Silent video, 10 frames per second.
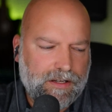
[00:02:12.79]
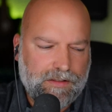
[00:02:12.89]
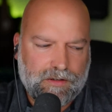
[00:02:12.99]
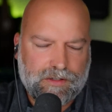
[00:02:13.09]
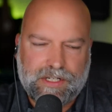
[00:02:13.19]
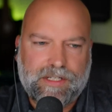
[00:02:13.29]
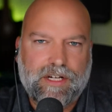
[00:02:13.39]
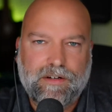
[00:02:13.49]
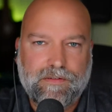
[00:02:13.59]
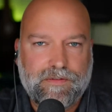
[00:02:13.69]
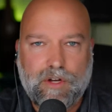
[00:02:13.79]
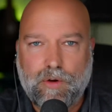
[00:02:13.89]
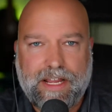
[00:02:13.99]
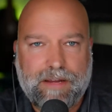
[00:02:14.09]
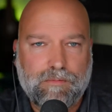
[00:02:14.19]
There's a ton of
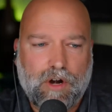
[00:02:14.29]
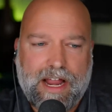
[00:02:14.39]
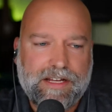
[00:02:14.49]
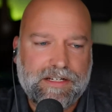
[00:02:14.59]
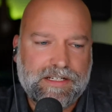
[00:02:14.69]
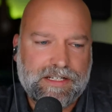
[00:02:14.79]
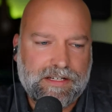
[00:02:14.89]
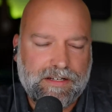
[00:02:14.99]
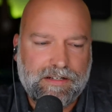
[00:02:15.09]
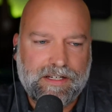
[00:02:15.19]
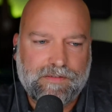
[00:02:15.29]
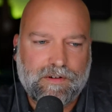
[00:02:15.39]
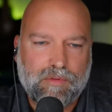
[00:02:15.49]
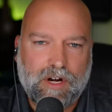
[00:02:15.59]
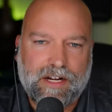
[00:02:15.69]
no-name brands and
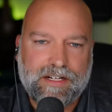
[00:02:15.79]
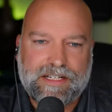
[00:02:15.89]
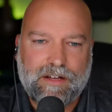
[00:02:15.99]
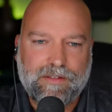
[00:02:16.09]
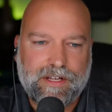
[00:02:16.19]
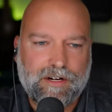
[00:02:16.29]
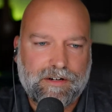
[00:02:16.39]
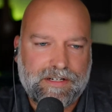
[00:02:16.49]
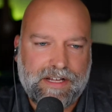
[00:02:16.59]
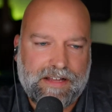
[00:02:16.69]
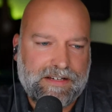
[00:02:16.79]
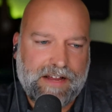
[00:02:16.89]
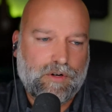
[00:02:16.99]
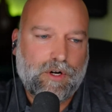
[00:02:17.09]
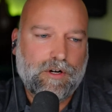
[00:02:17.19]
different products out there, and I'd
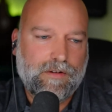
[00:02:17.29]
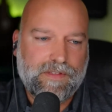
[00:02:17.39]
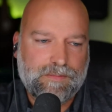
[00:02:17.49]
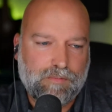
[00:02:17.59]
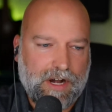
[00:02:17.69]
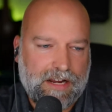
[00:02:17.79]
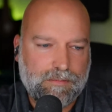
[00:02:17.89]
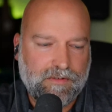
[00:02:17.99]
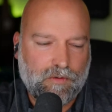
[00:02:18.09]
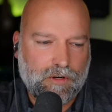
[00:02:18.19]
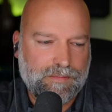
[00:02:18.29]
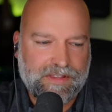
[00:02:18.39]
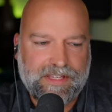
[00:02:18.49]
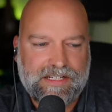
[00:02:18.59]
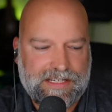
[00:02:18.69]
never heard of this brand before,
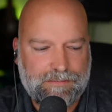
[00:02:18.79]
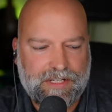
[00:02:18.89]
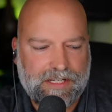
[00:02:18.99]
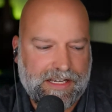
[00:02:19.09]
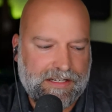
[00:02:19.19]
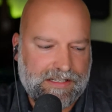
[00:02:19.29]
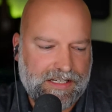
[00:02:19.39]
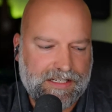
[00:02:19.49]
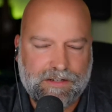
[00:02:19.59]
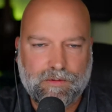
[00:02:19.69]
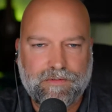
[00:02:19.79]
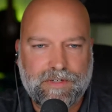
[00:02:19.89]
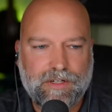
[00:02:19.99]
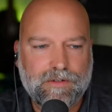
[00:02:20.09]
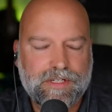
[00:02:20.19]
but they seem to get decent
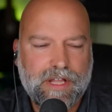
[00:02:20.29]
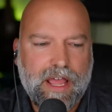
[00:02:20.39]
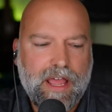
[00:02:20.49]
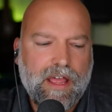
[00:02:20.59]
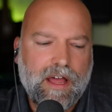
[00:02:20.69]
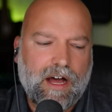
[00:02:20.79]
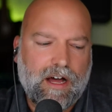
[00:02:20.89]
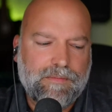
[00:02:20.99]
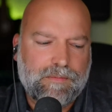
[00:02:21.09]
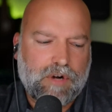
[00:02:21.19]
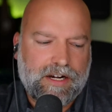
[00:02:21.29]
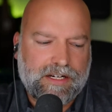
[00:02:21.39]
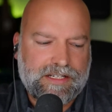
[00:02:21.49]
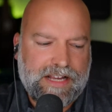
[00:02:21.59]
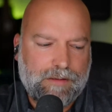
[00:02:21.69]
reviews. The
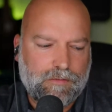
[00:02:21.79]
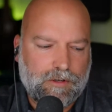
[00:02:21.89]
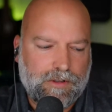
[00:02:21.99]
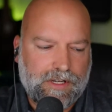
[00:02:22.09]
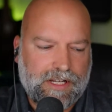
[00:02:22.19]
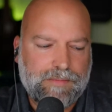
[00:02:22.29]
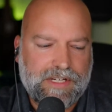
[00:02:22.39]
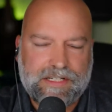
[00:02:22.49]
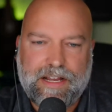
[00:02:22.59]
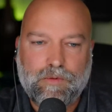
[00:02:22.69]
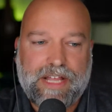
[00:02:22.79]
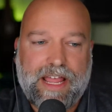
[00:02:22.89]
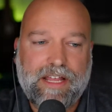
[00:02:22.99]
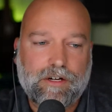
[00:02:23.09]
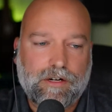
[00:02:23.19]
product's name or the company's name was
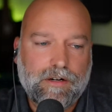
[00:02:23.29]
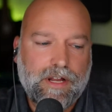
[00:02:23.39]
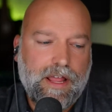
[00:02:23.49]
Anchor.